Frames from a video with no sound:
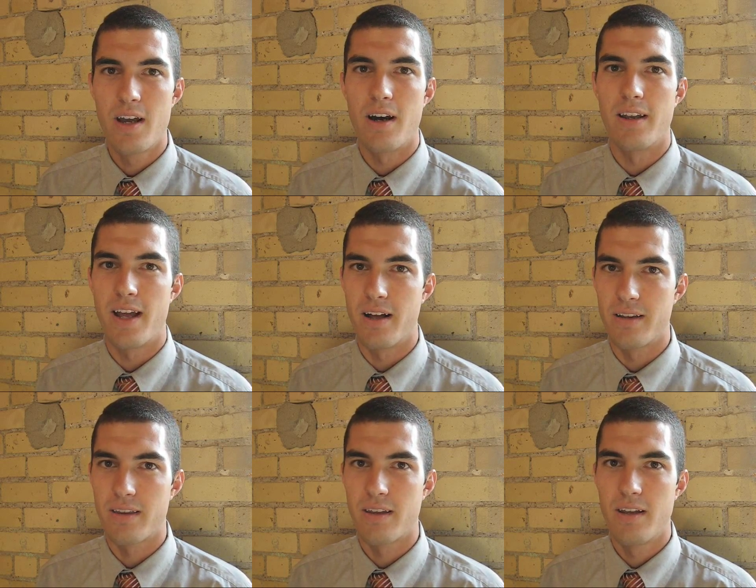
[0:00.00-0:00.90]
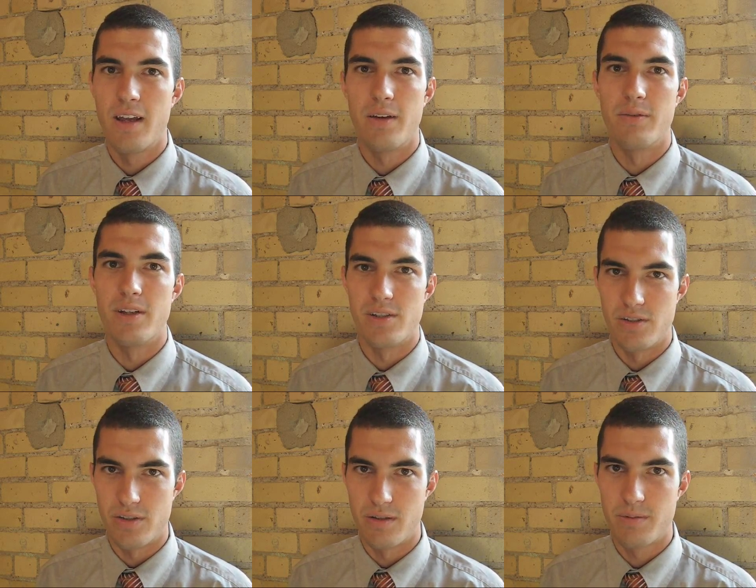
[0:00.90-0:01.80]
on health and
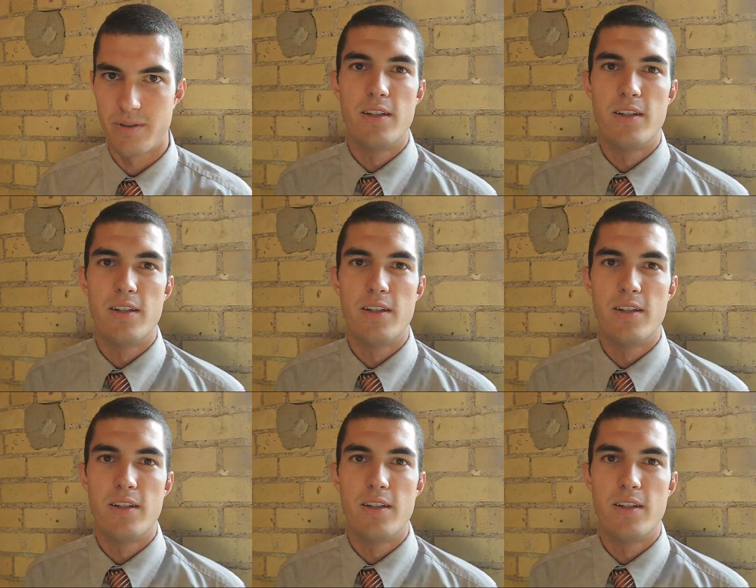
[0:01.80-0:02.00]
relationships.